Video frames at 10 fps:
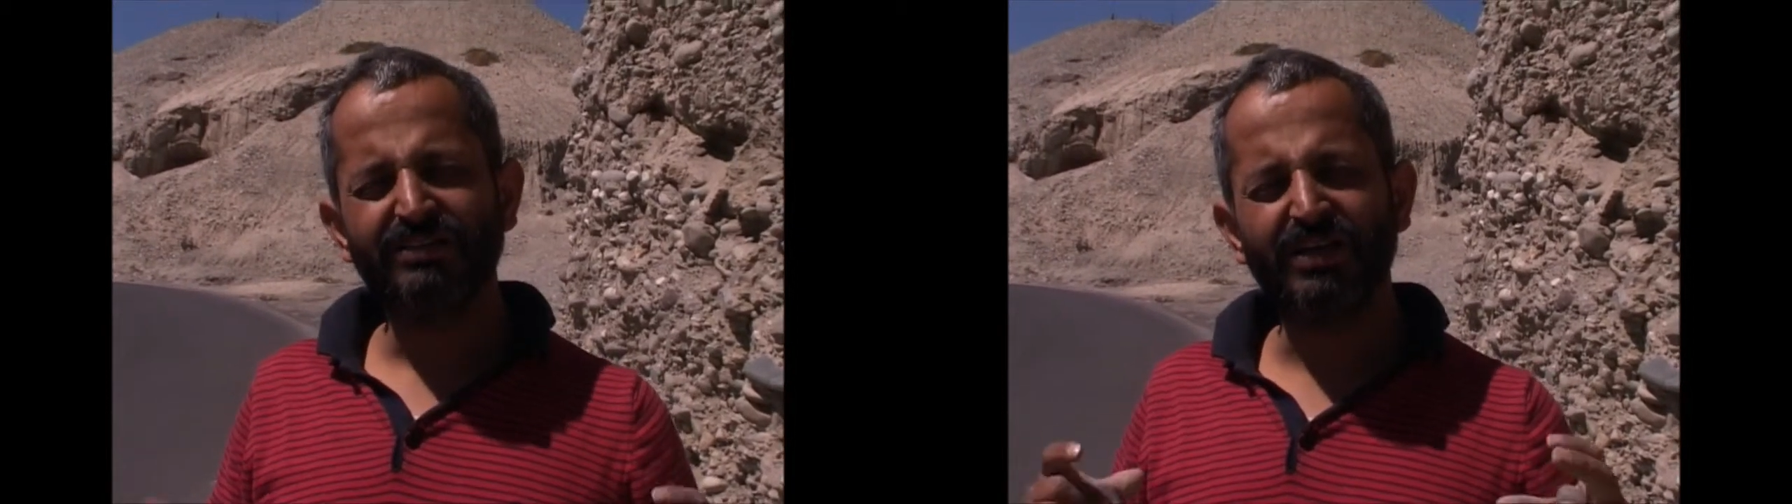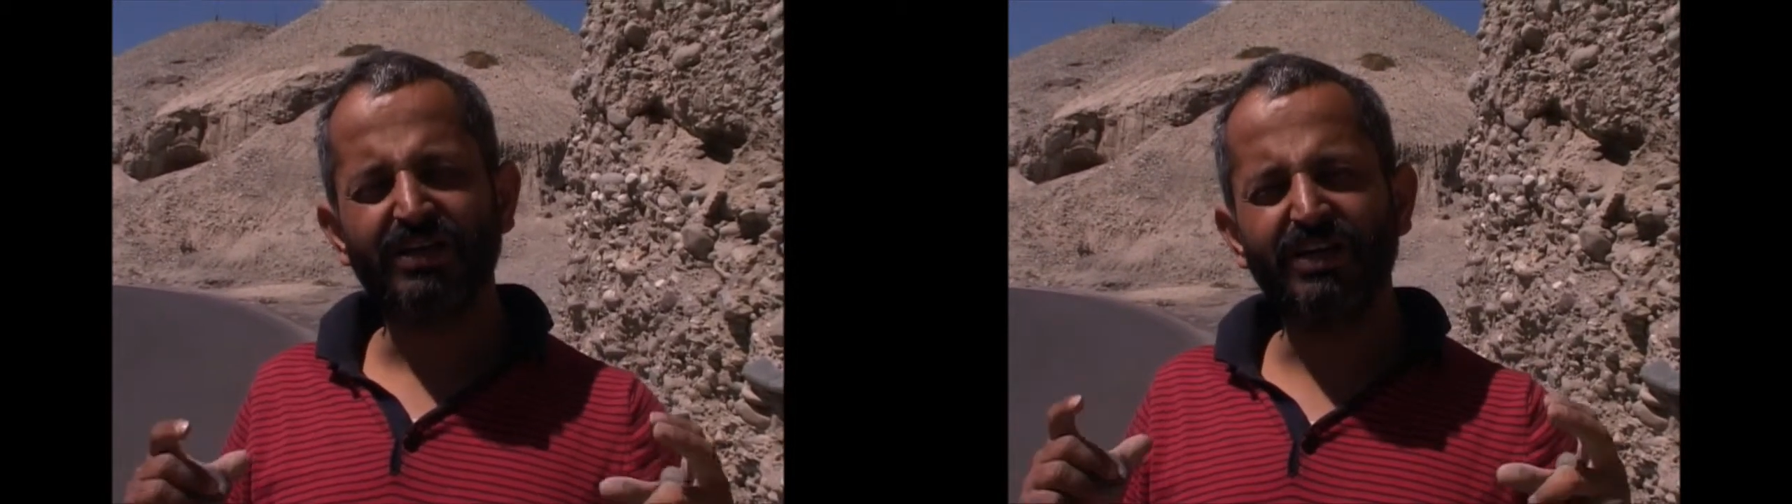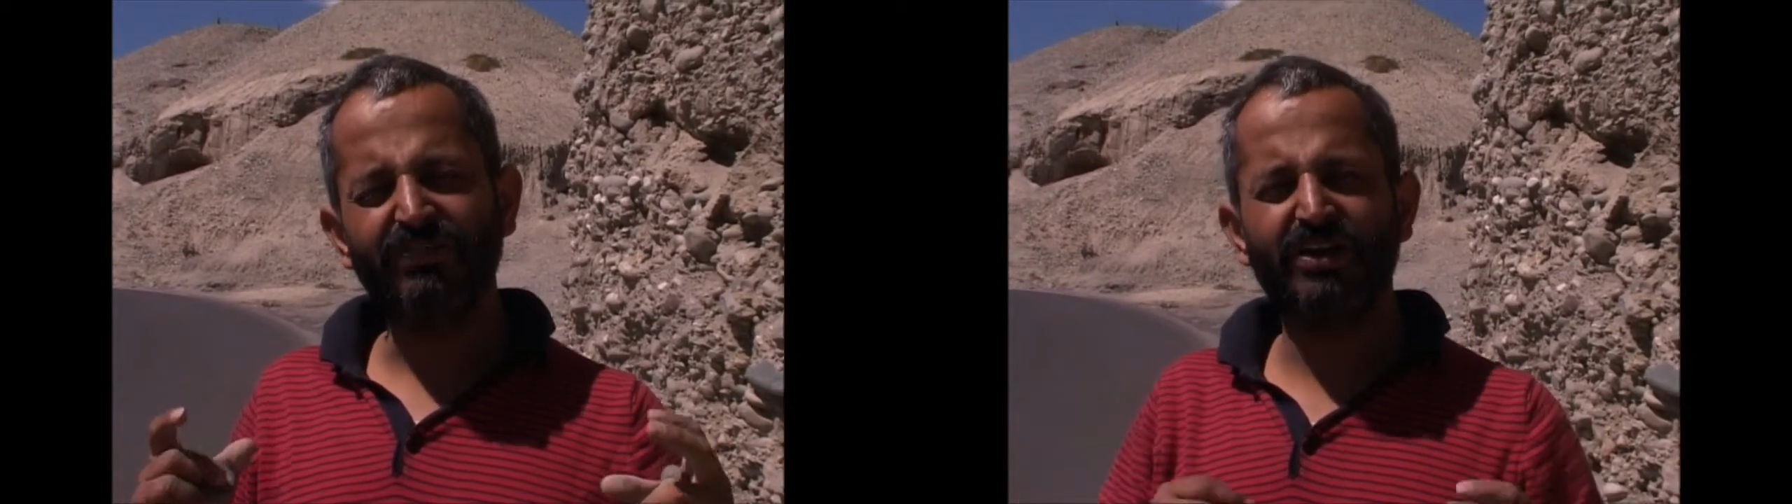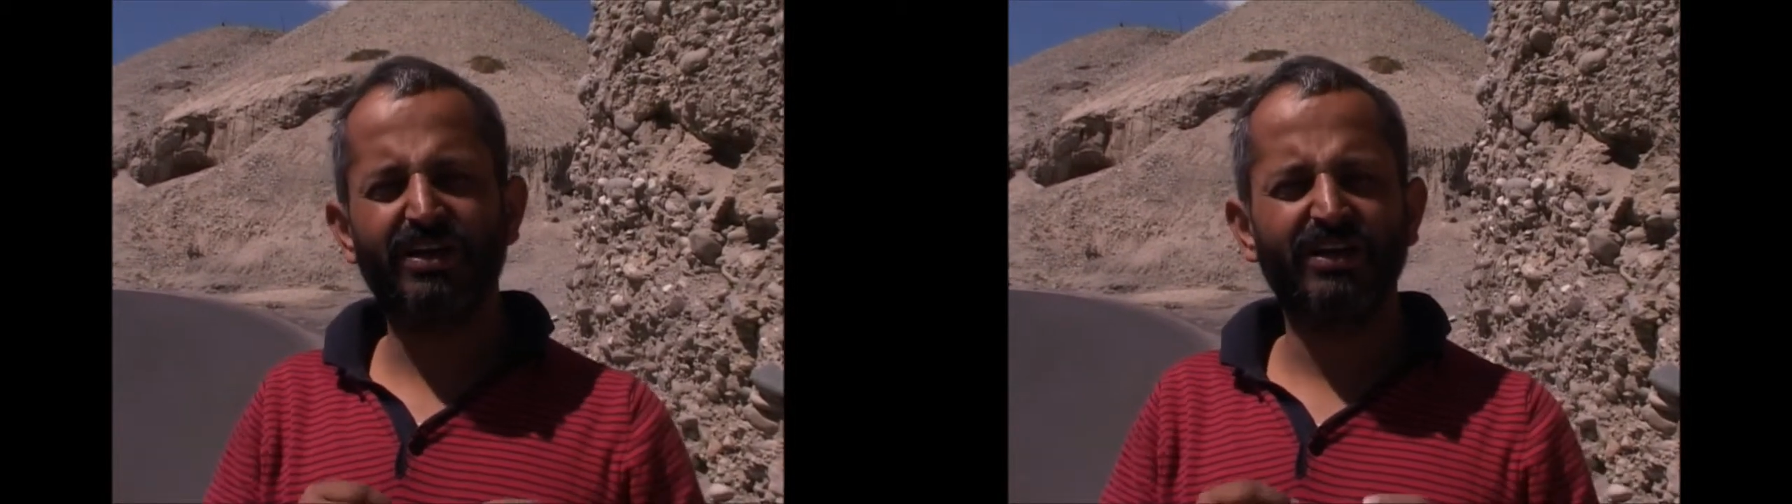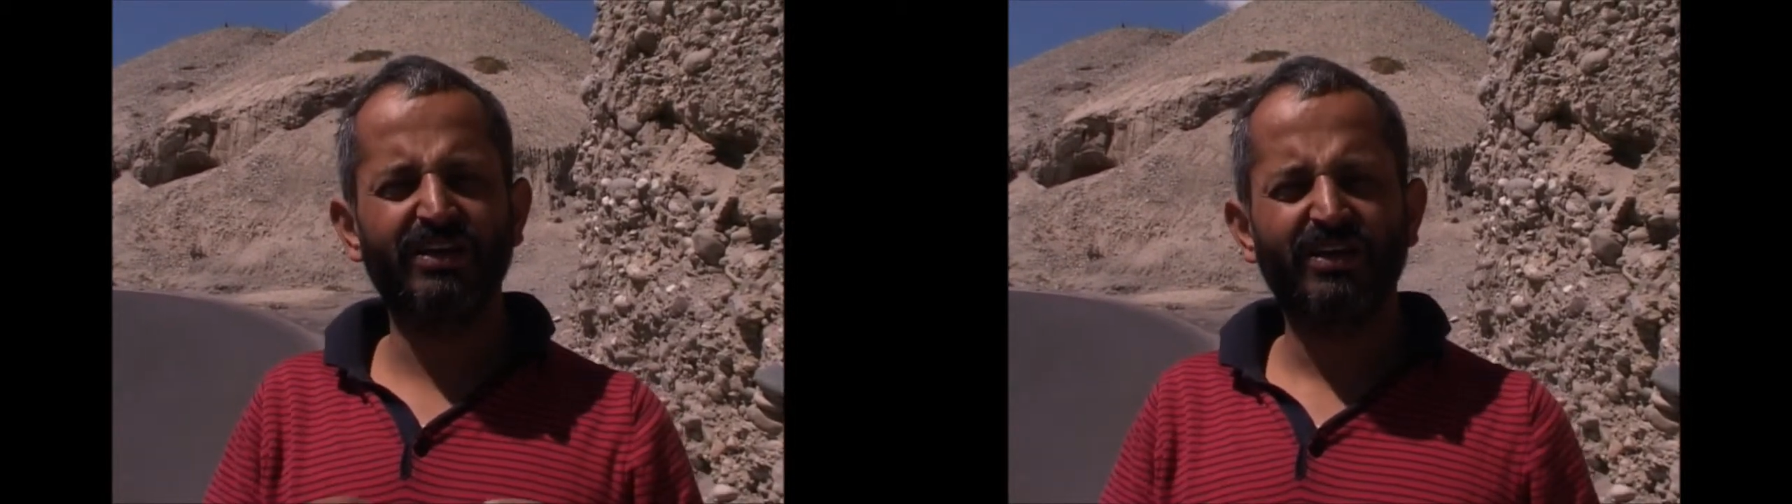then
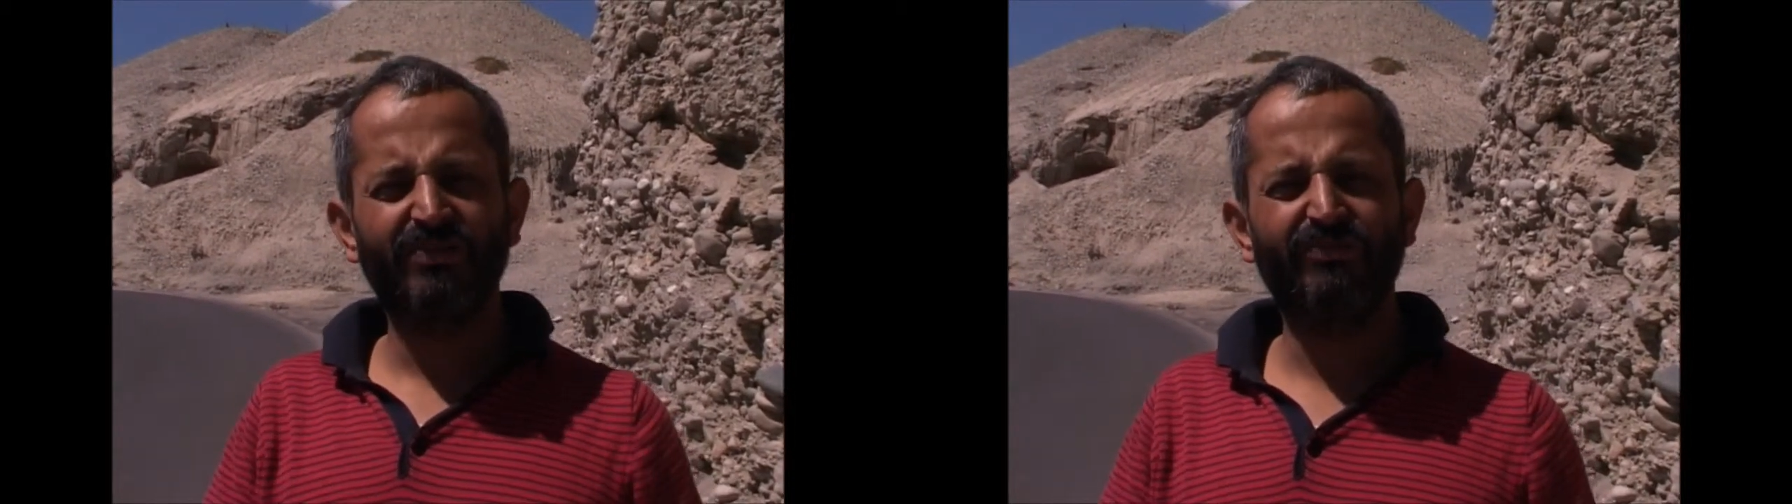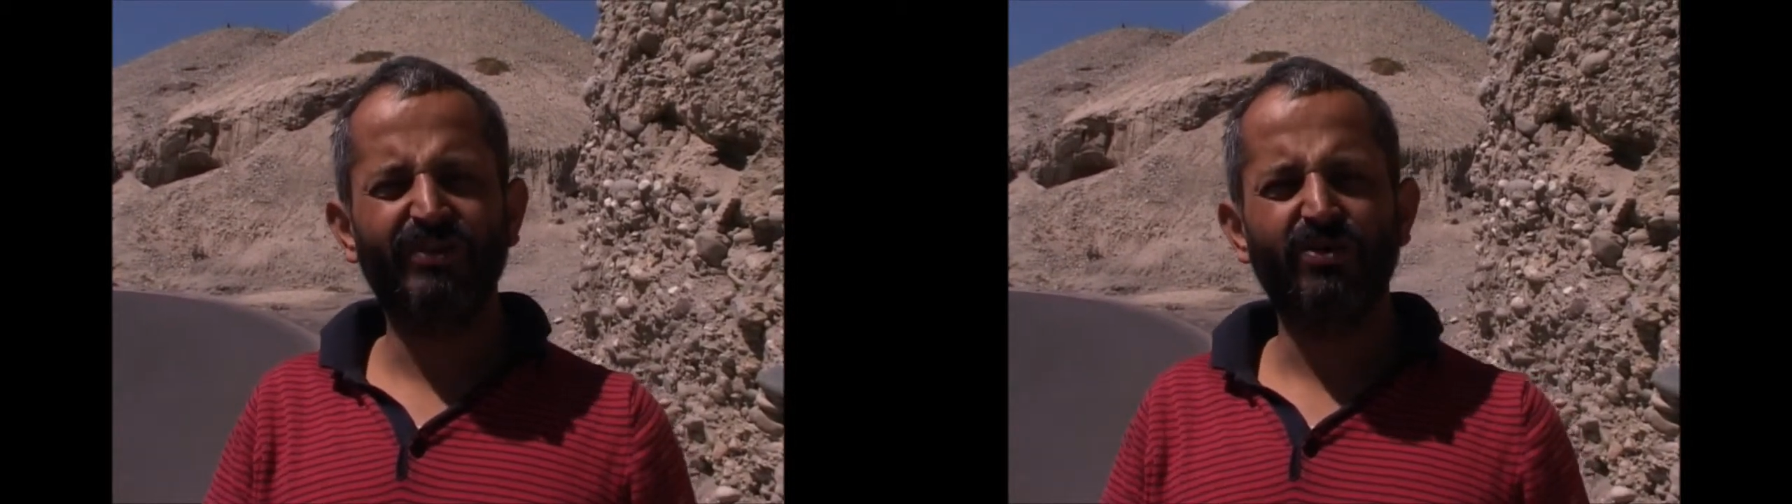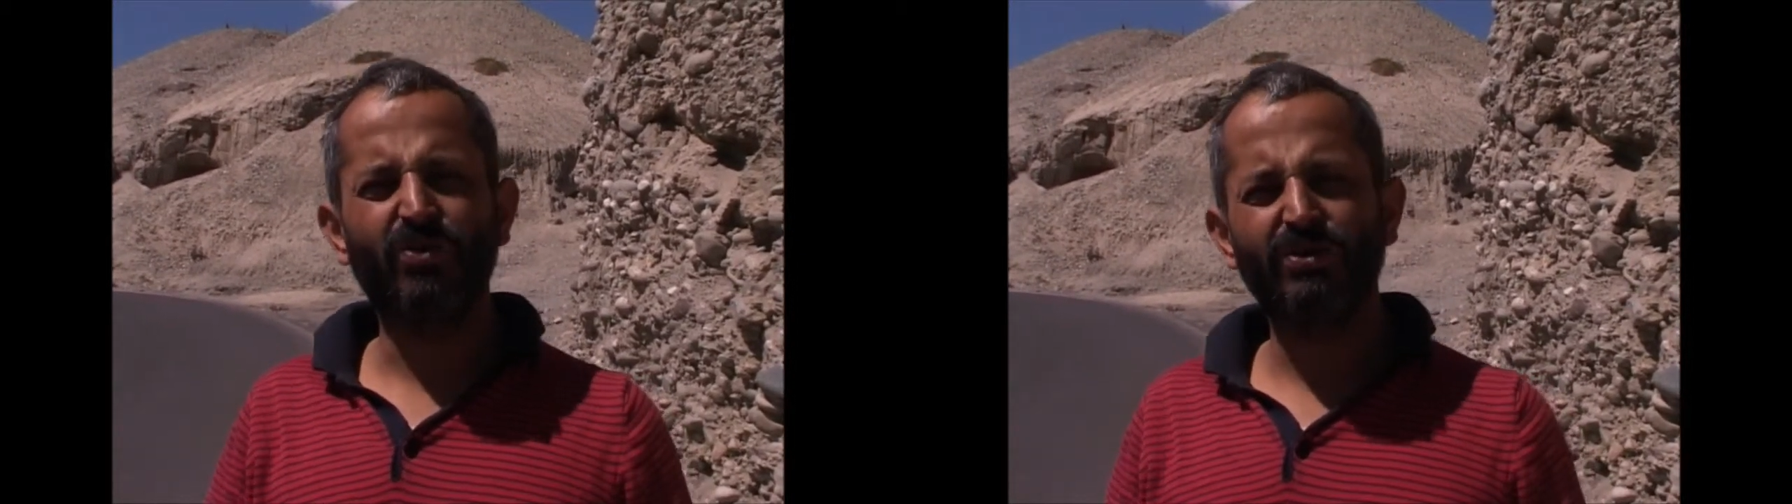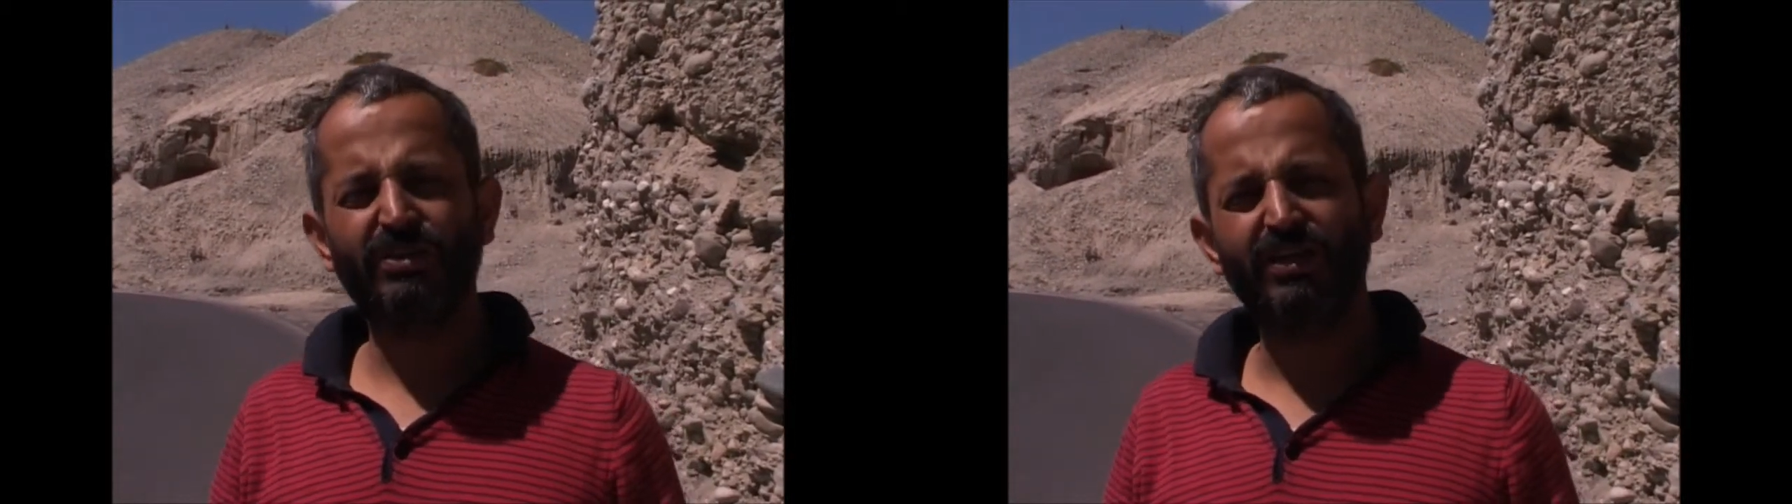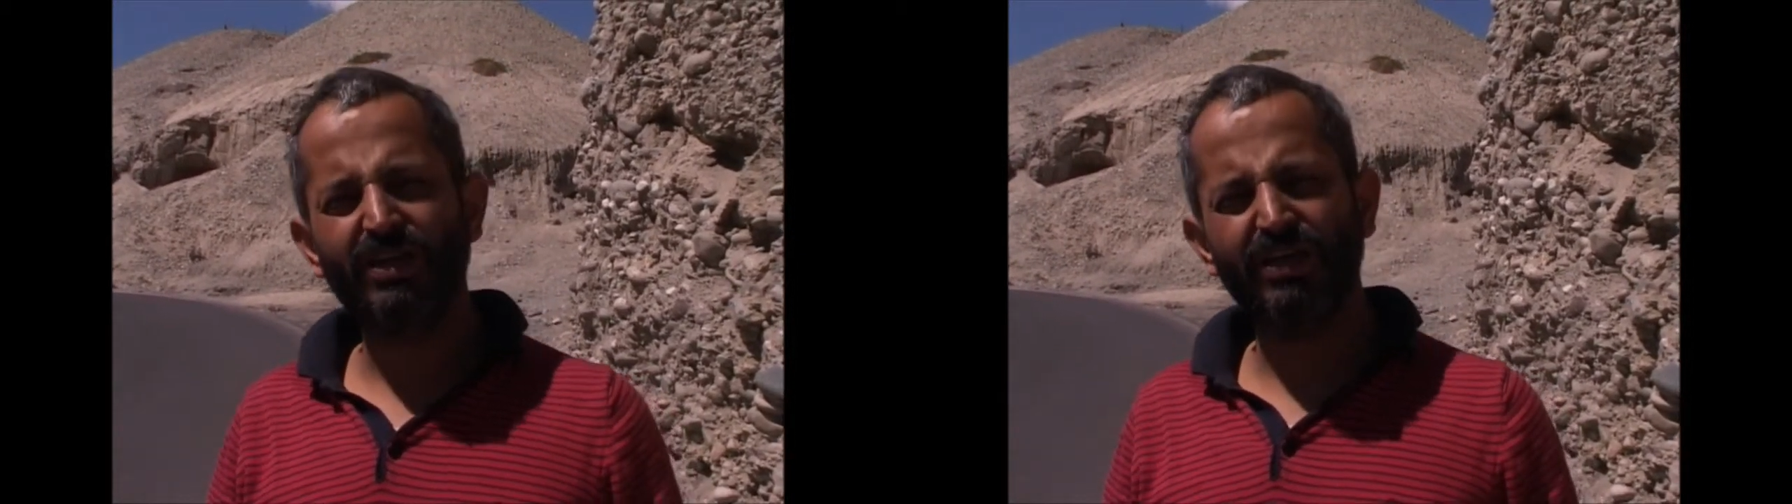definitely we hold
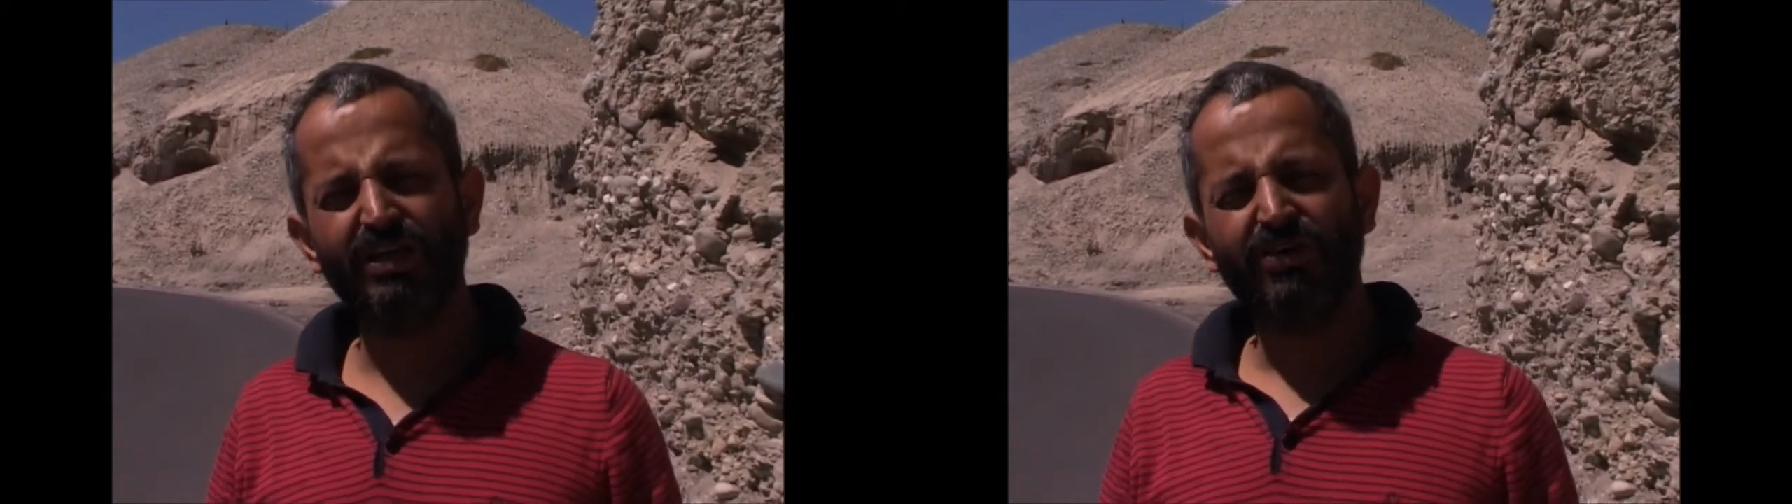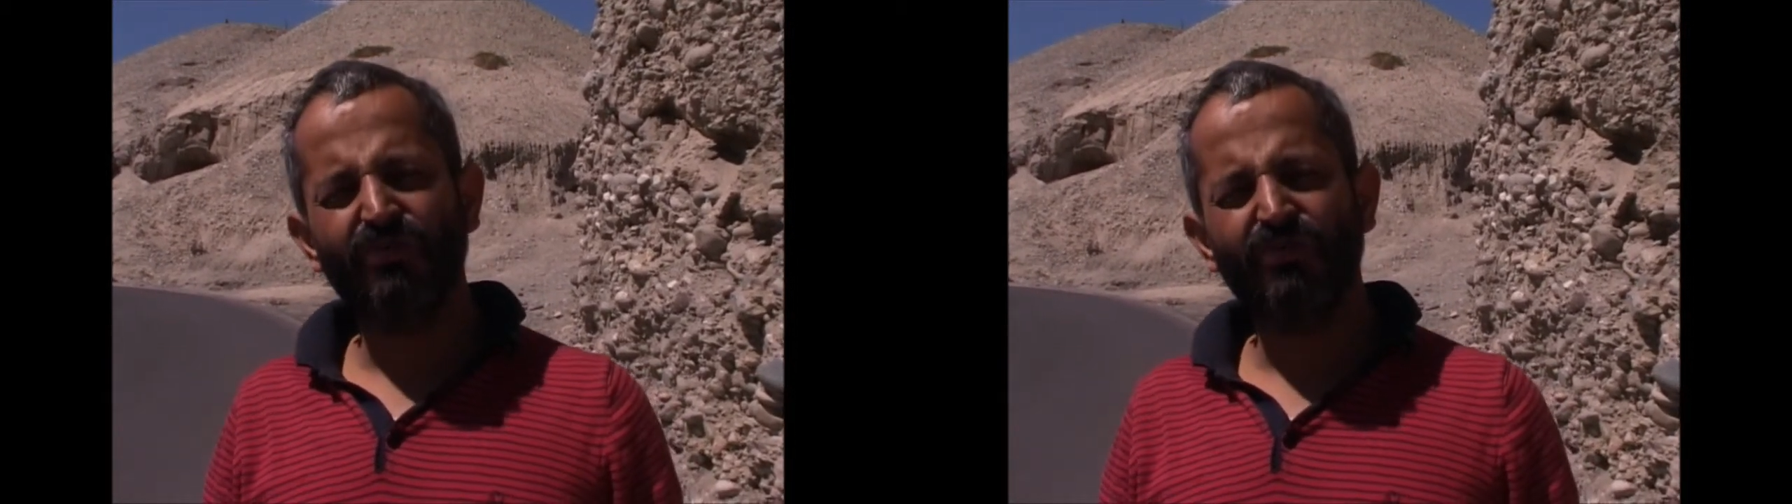the key